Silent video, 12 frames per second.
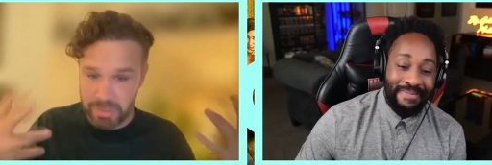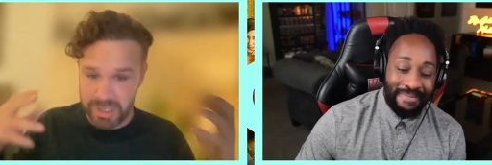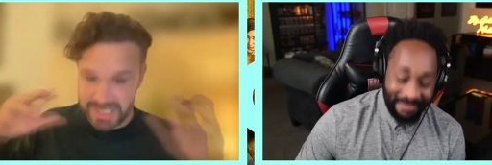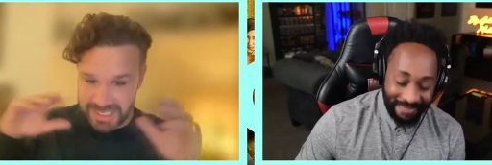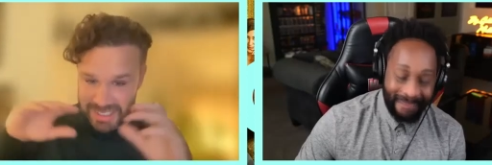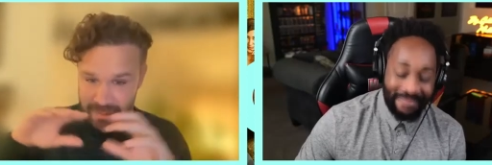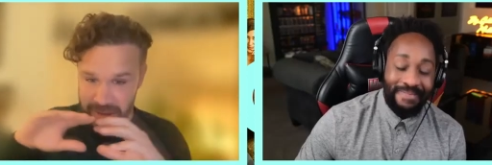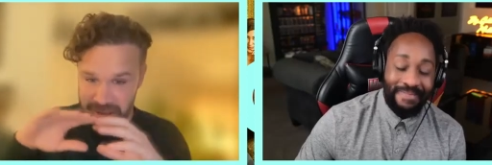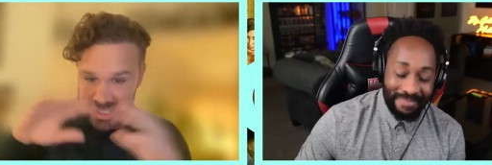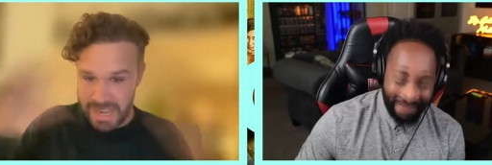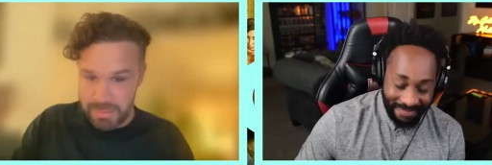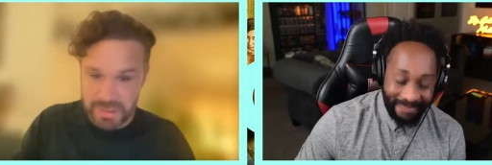Speaker 1: brings so
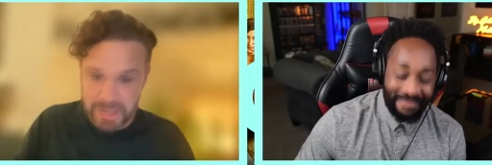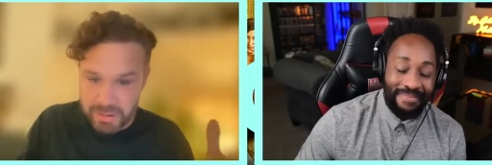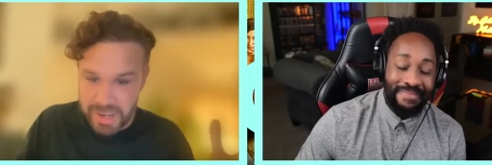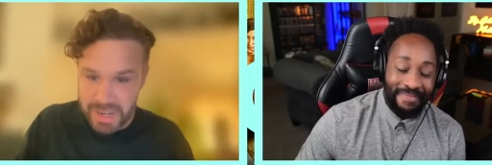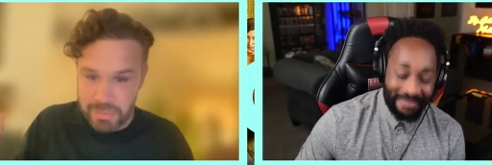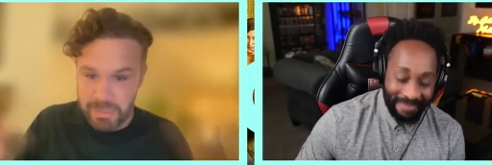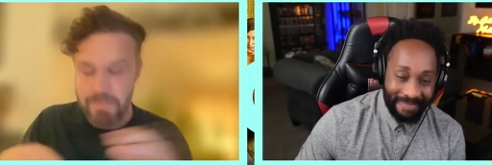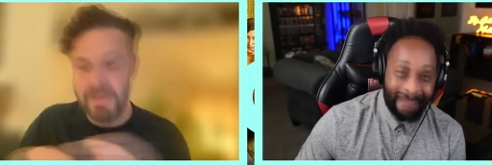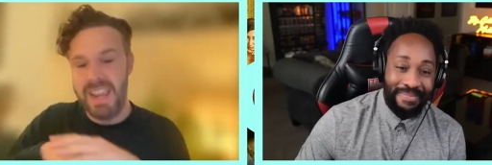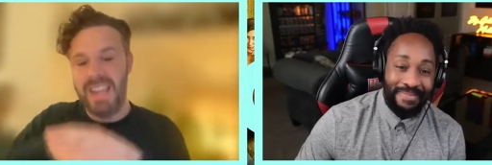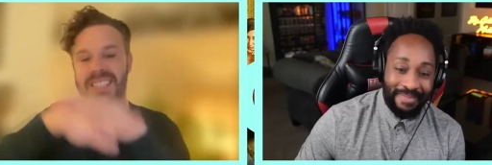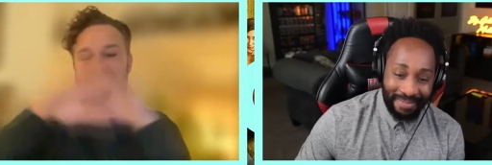much depth to it and
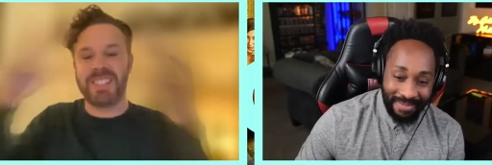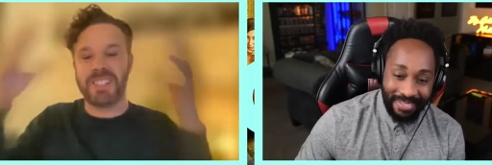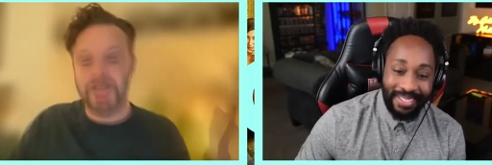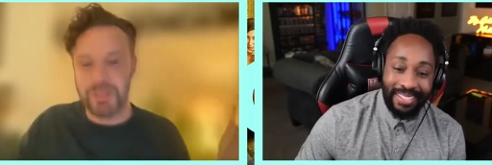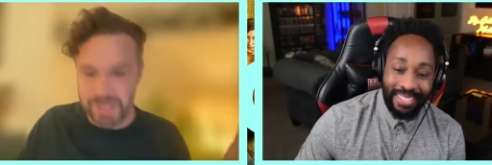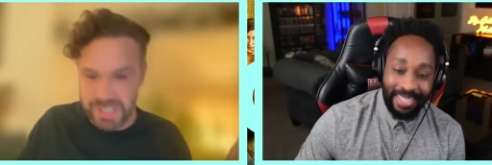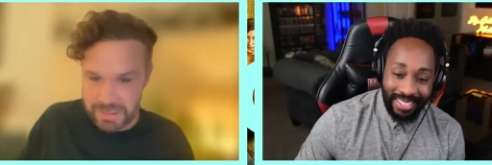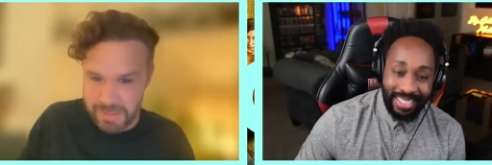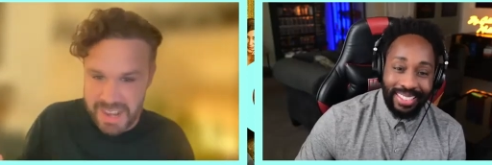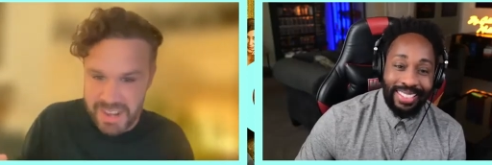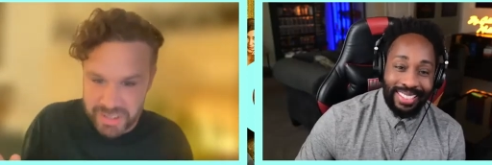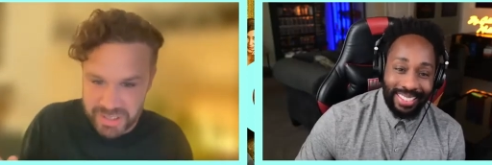makes it so three
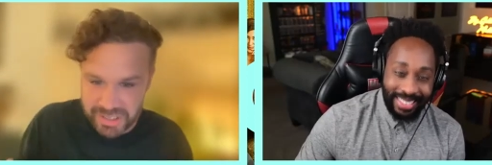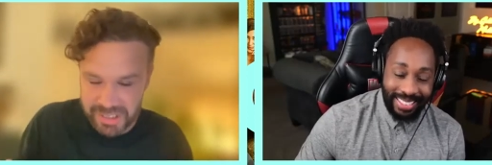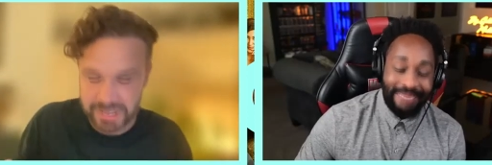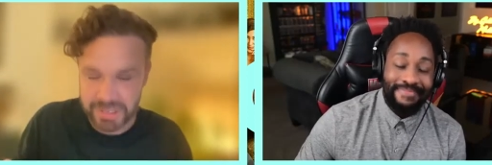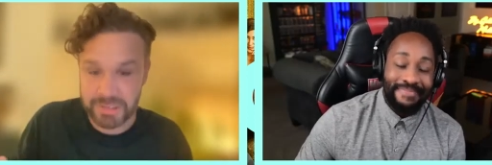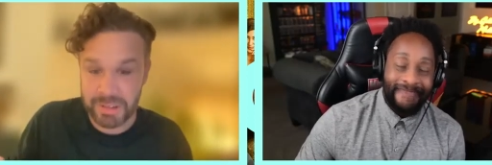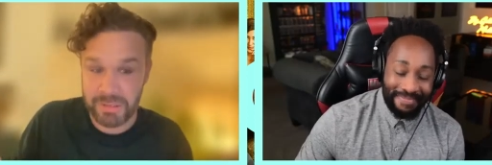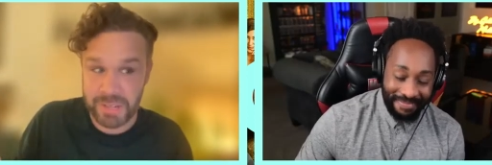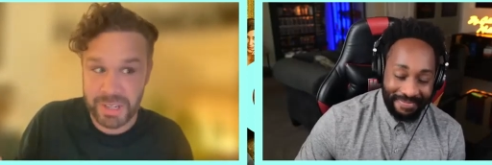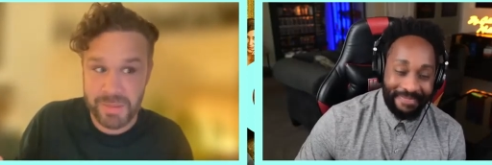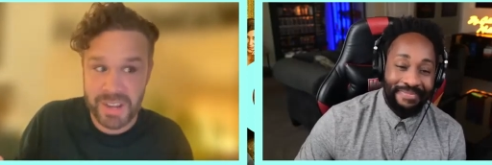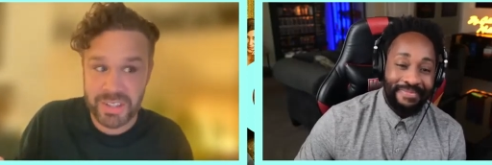dimensional, three
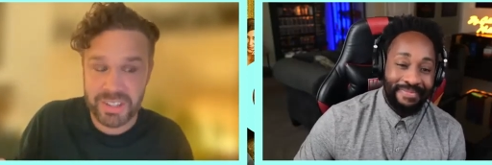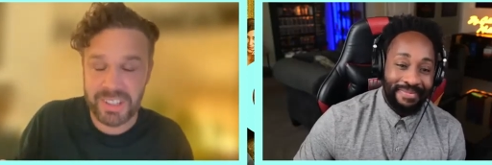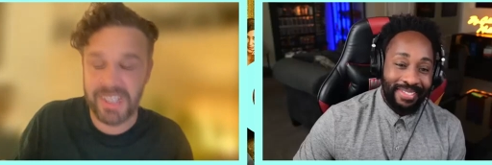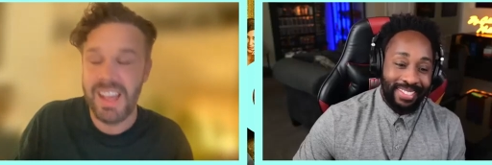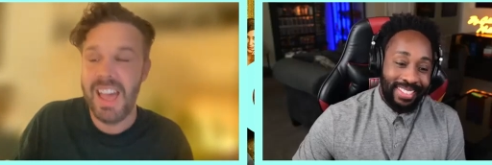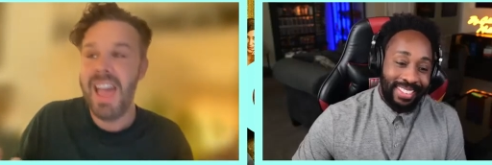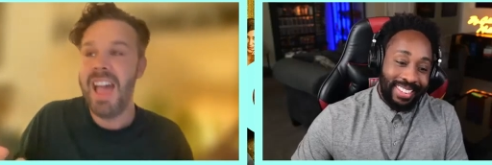dimensional.